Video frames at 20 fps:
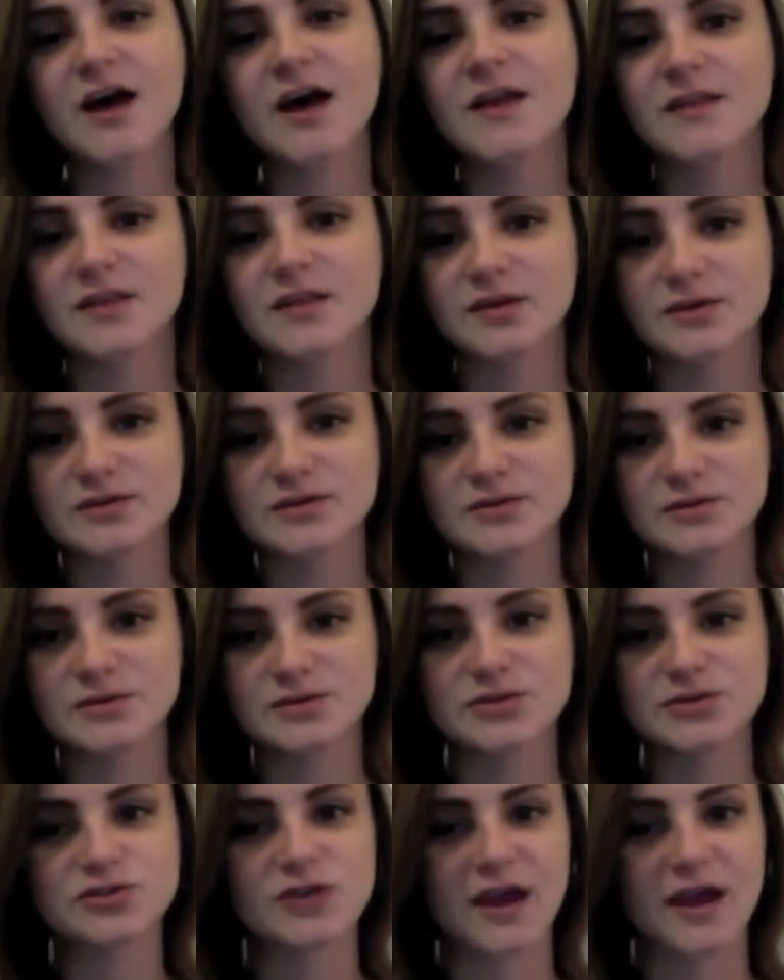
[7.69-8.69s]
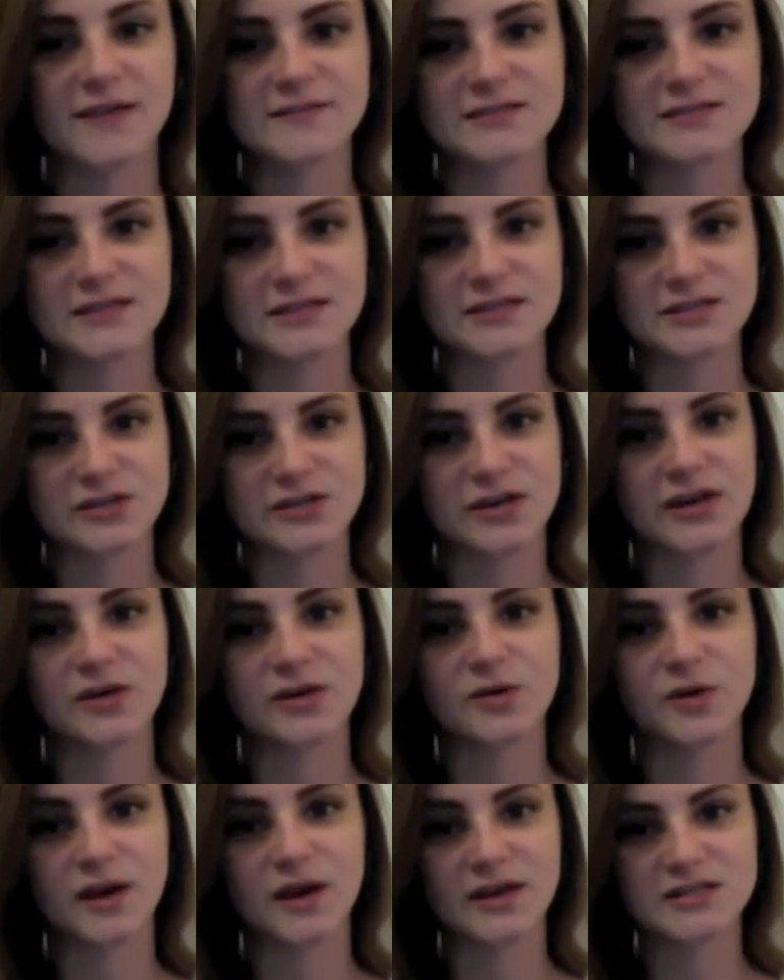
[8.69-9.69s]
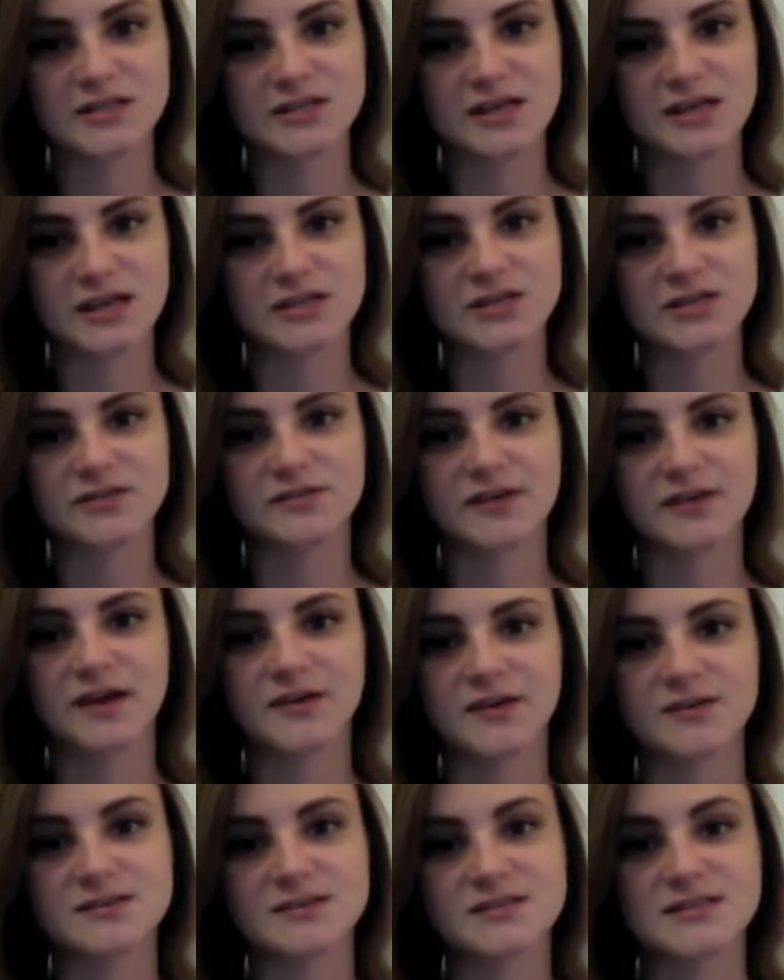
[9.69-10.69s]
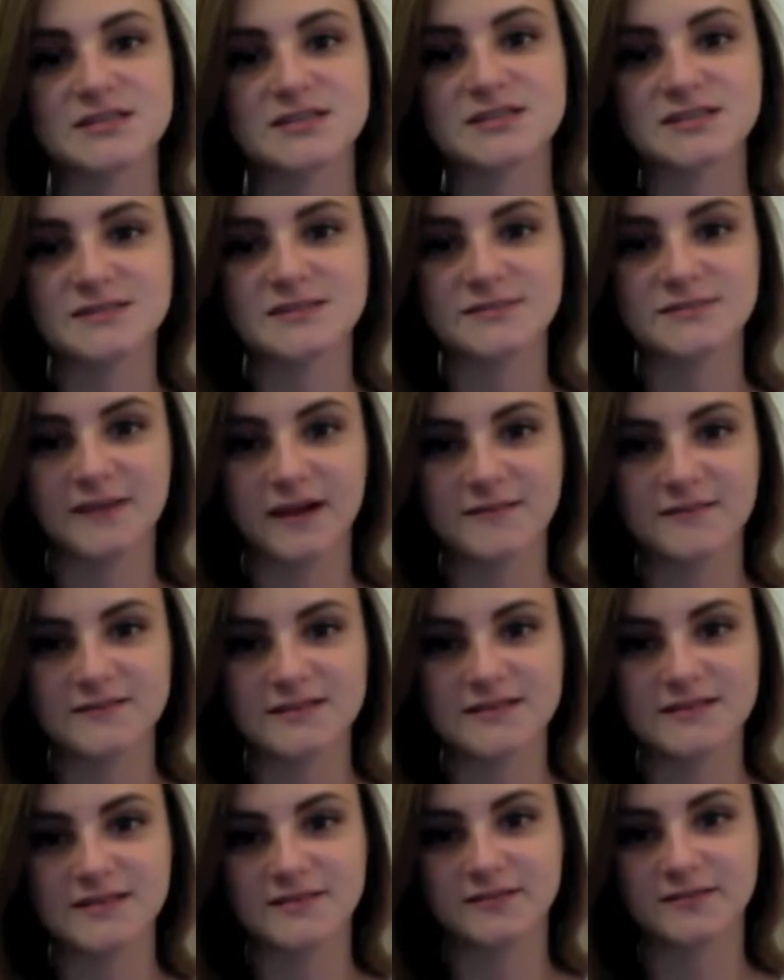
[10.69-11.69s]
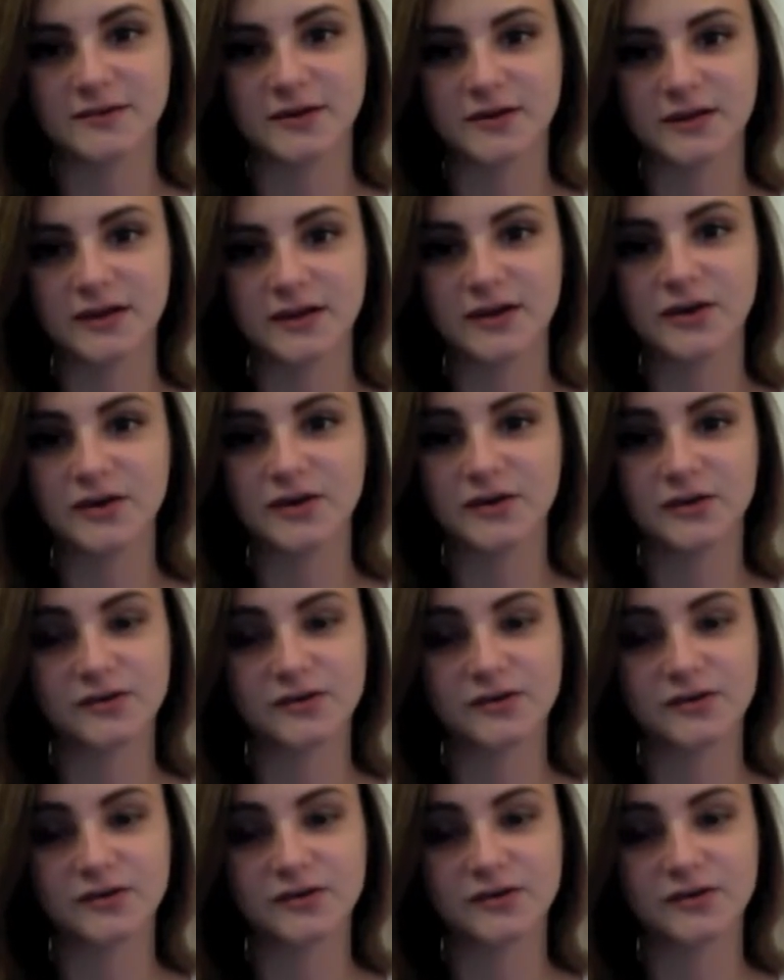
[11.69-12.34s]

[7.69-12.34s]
The lower school strives to integrate core educational values such as the five C's of learning